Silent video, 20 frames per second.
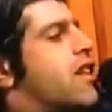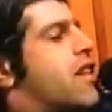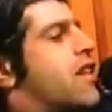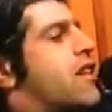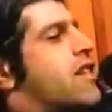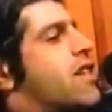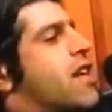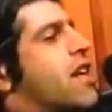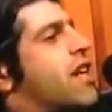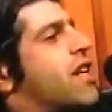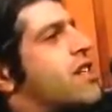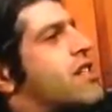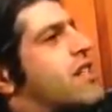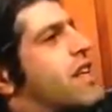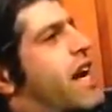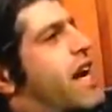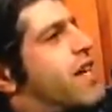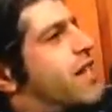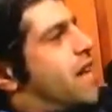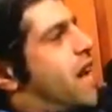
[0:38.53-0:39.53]
the things
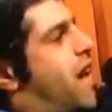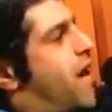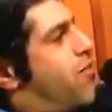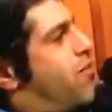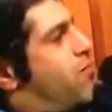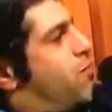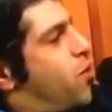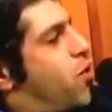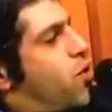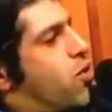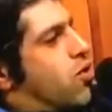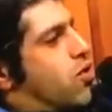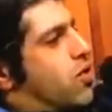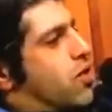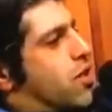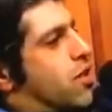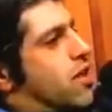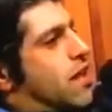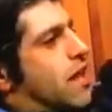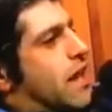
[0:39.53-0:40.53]
that have most
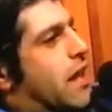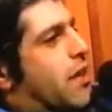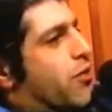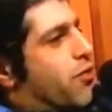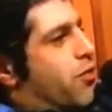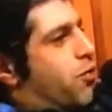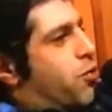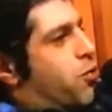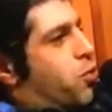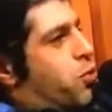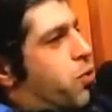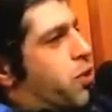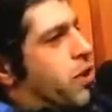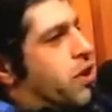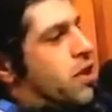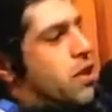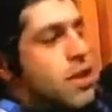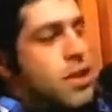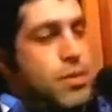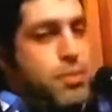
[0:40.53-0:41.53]

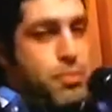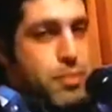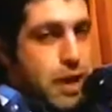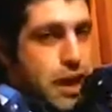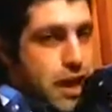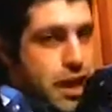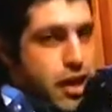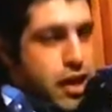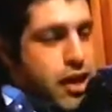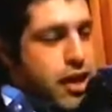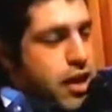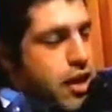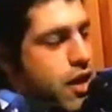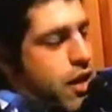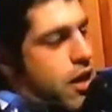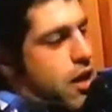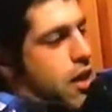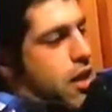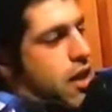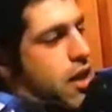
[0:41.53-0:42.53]
influenced me
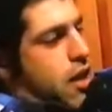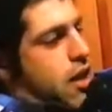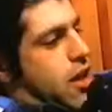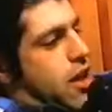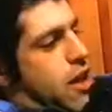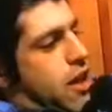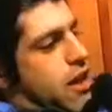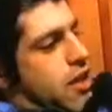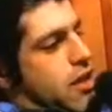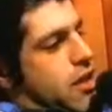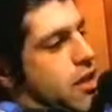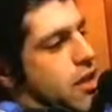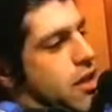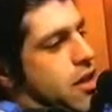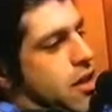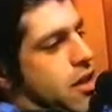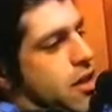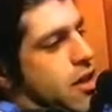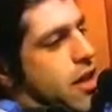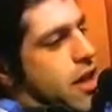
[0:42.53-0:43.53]

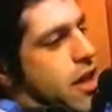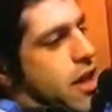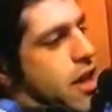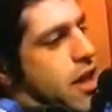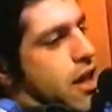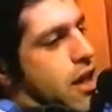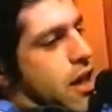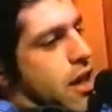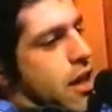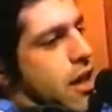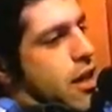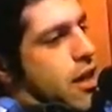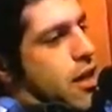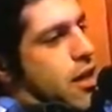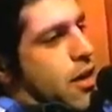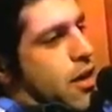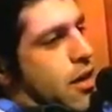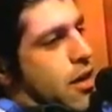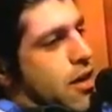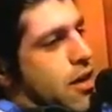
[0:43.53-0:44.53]
in
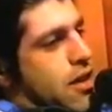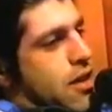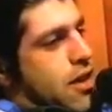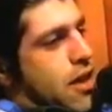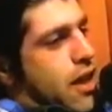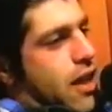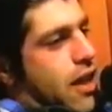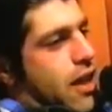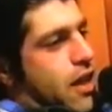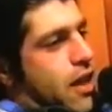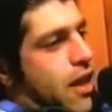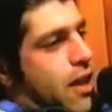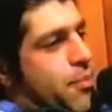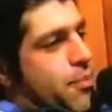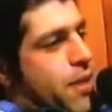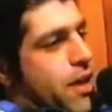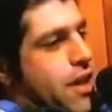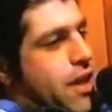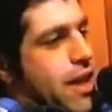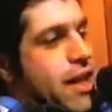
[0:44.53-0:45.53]
the, see,
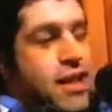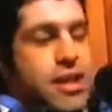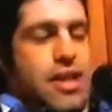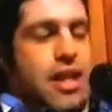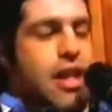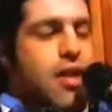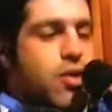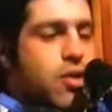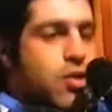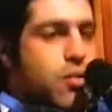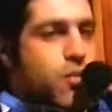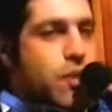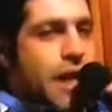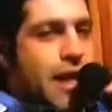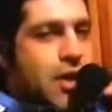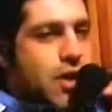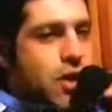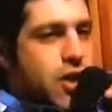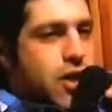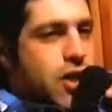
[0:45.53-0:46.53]
the things that you
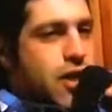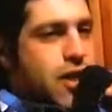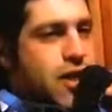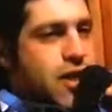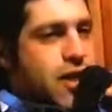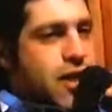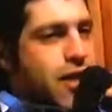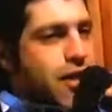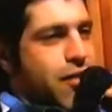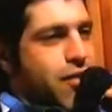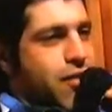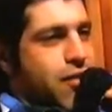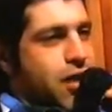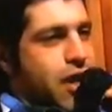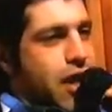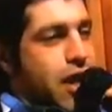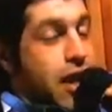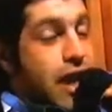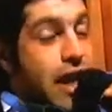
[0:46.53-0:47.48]
mentioned of uh,